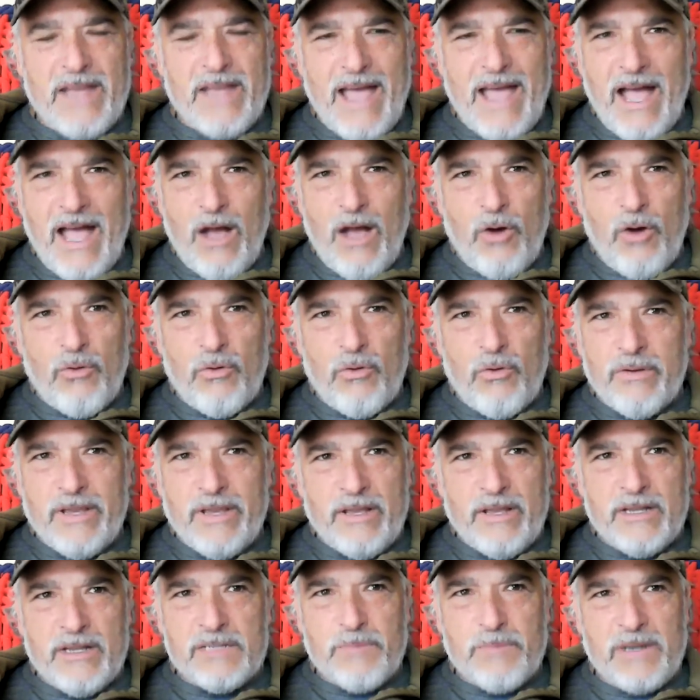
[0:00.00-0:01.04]
now,
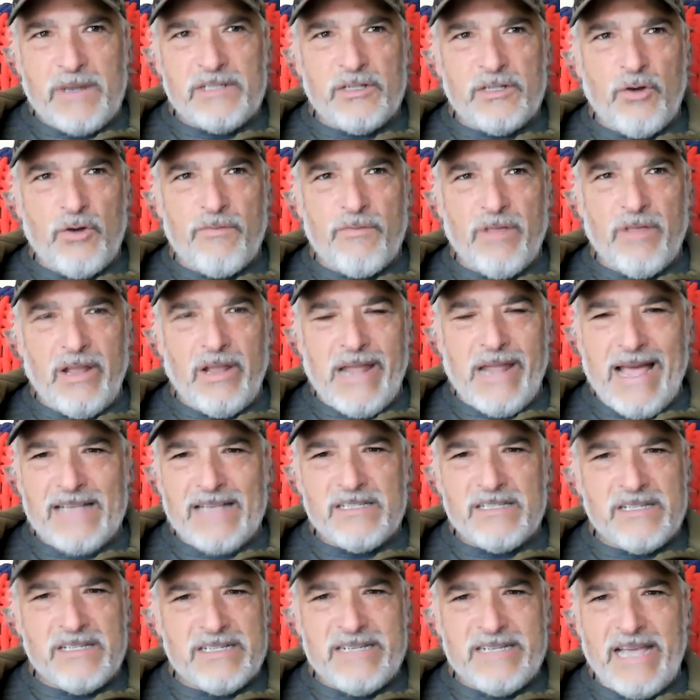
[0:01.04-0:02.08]
and especially over the
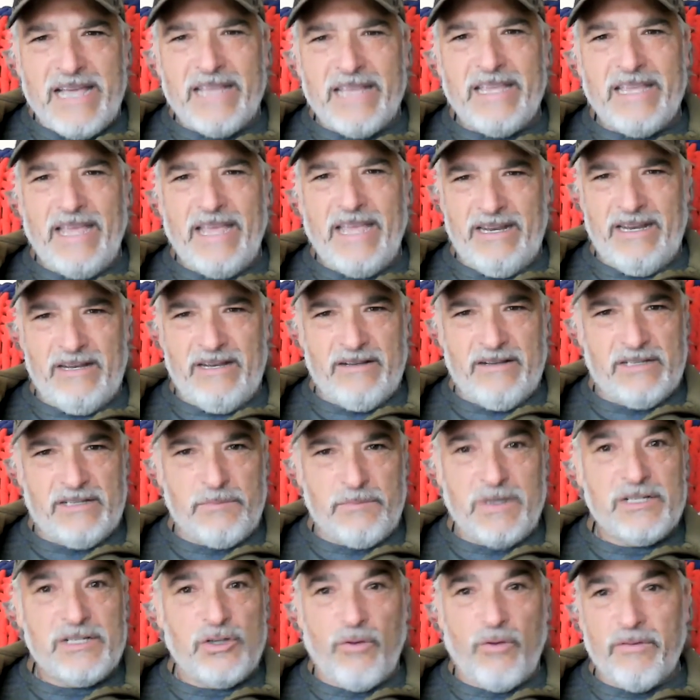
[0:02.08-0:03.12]
last decade, and
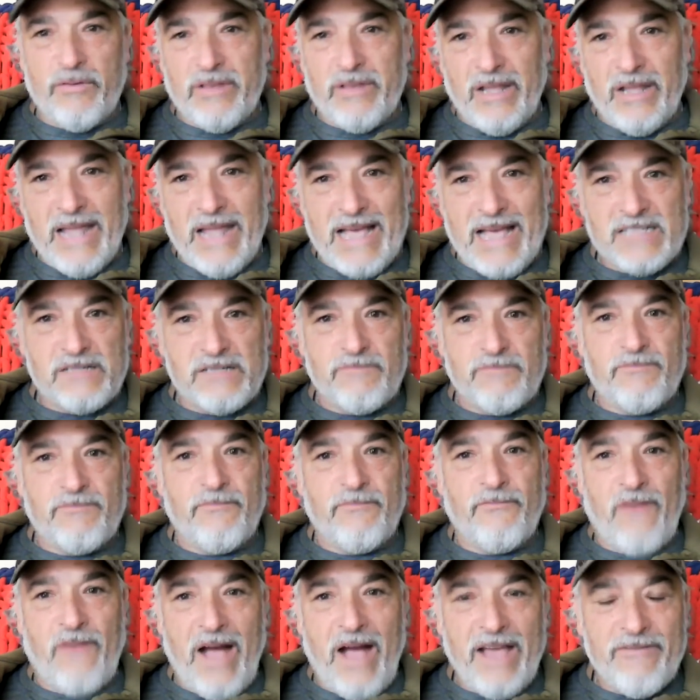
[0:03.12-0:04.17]
especially over the last
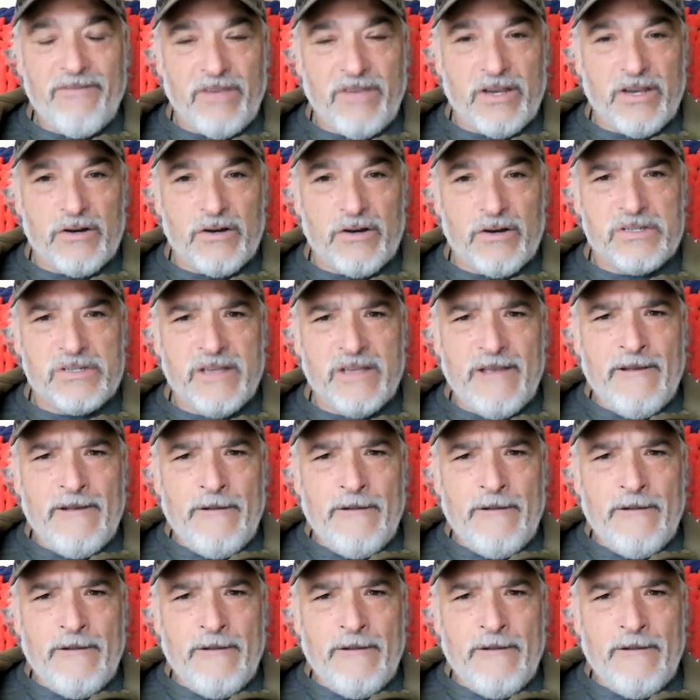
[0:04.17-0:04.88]
5 years.